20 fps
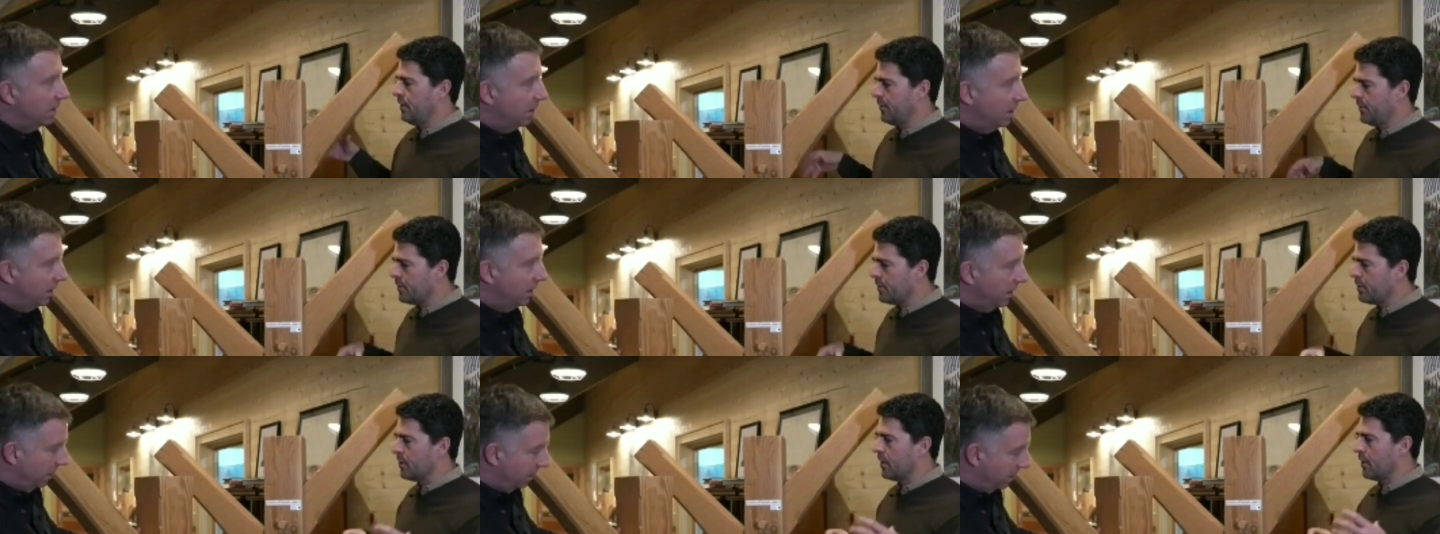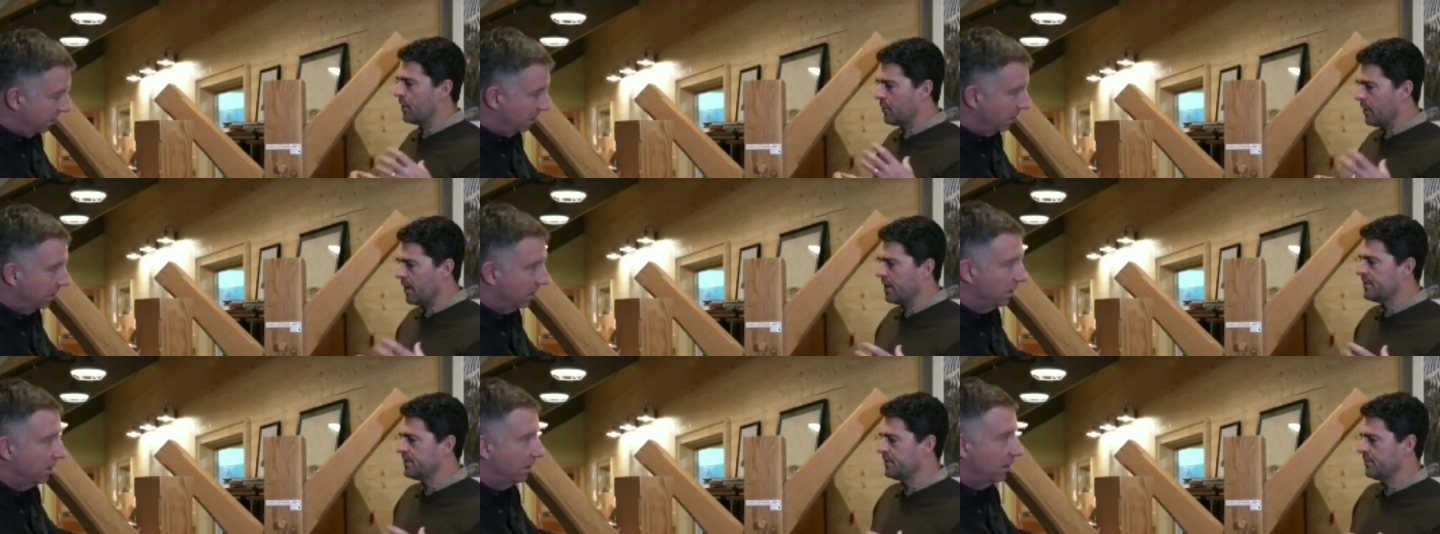Speaker 1: you know, they're
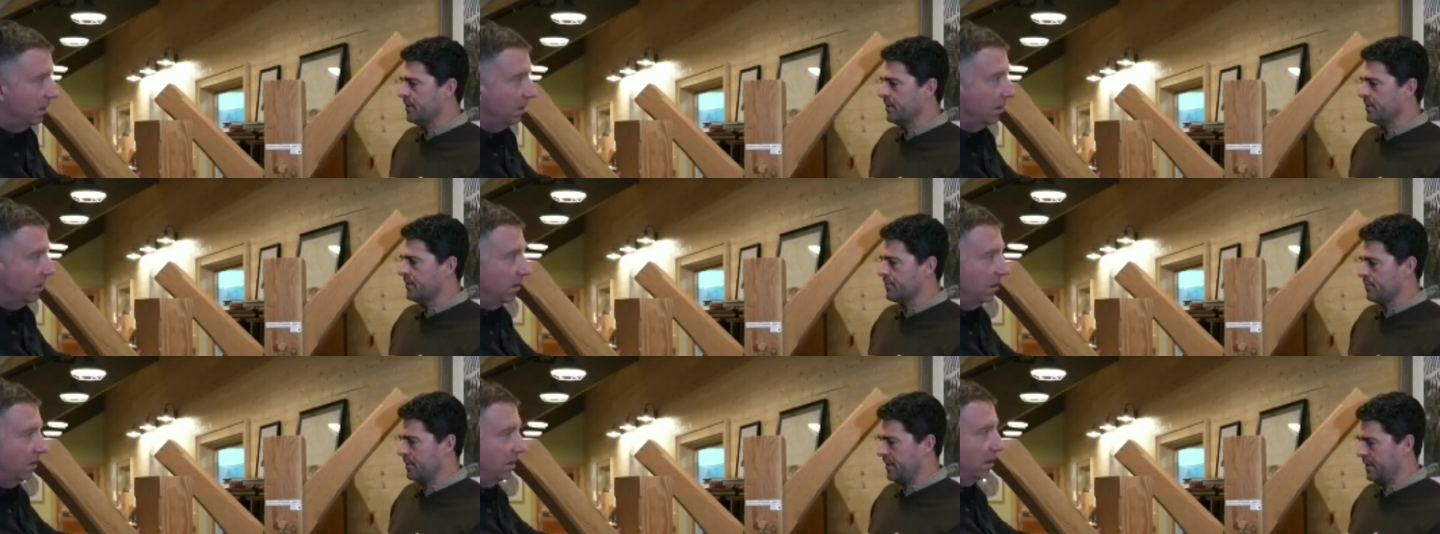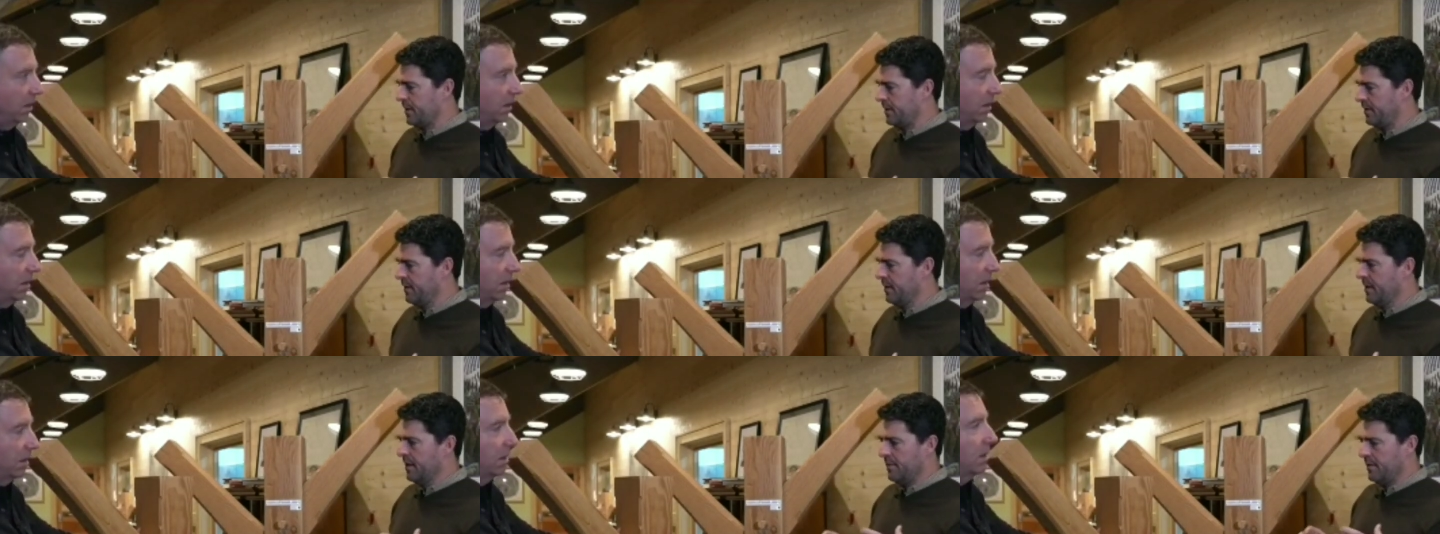aggressively
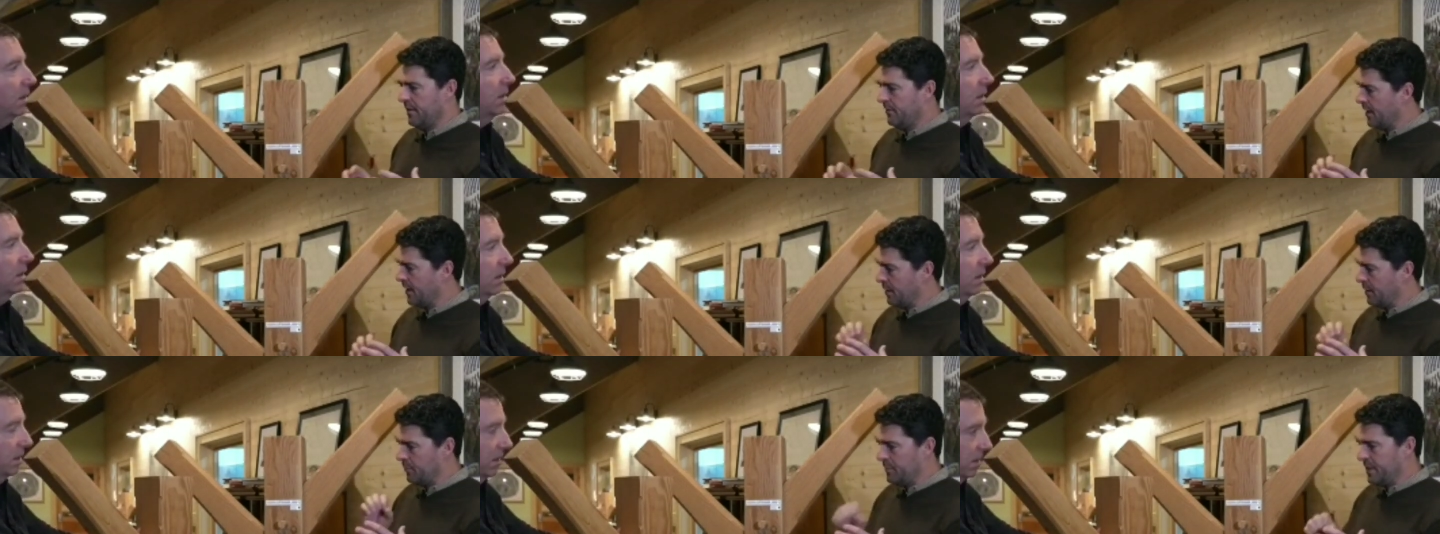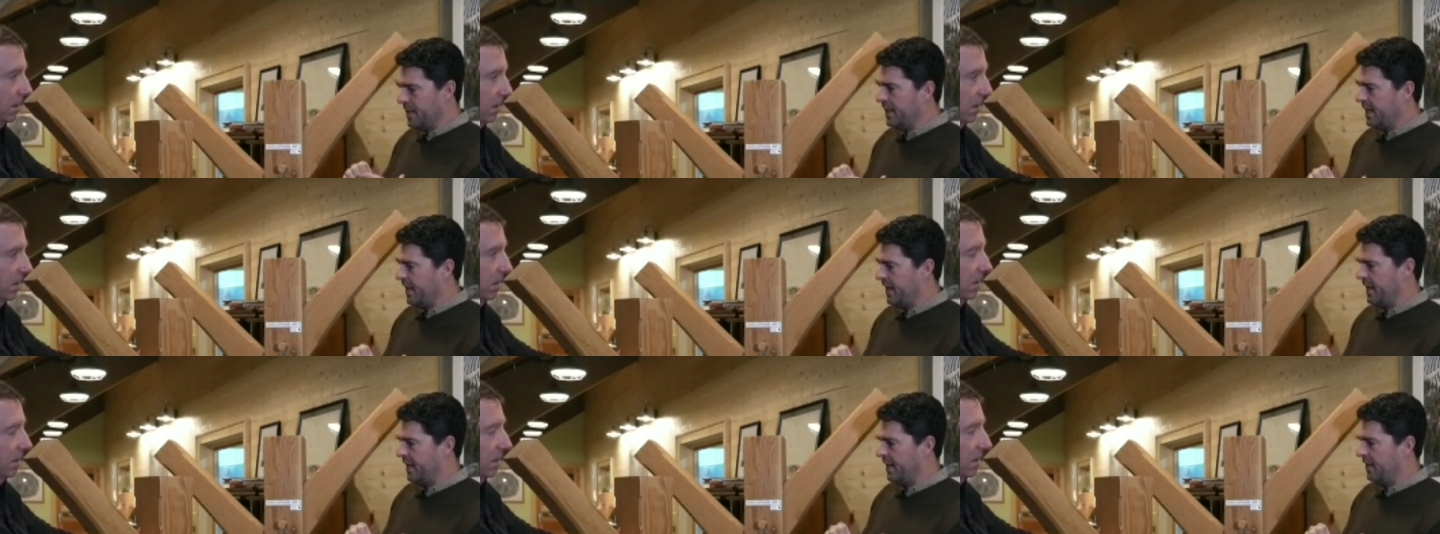threaded. They've got a big
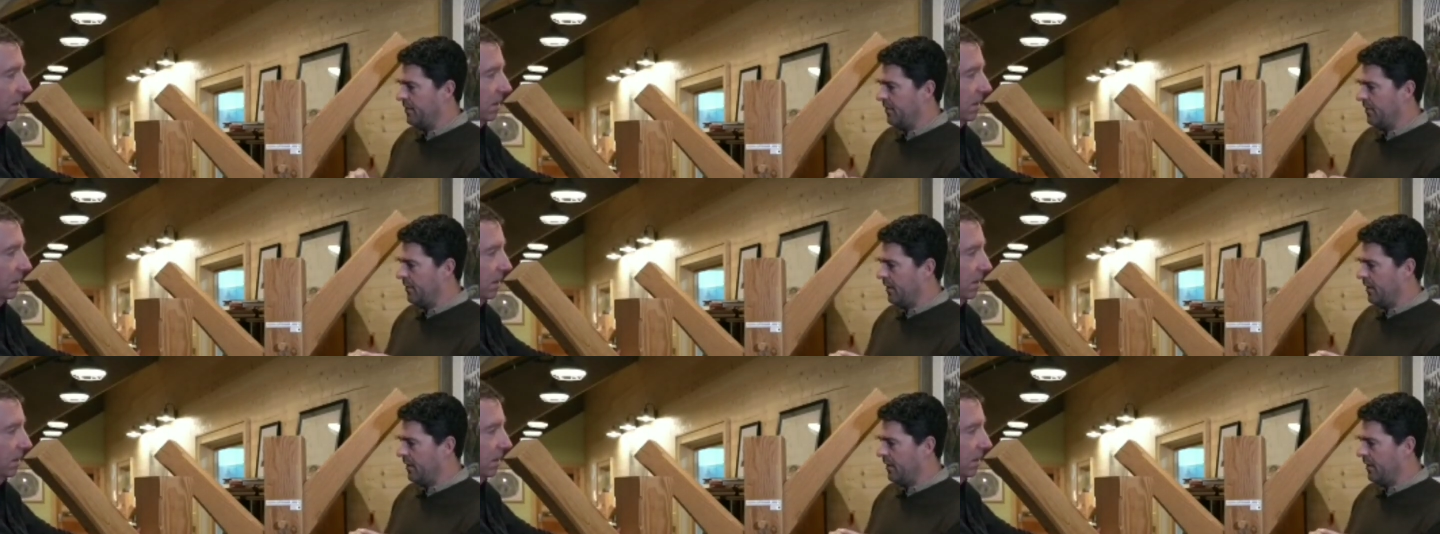head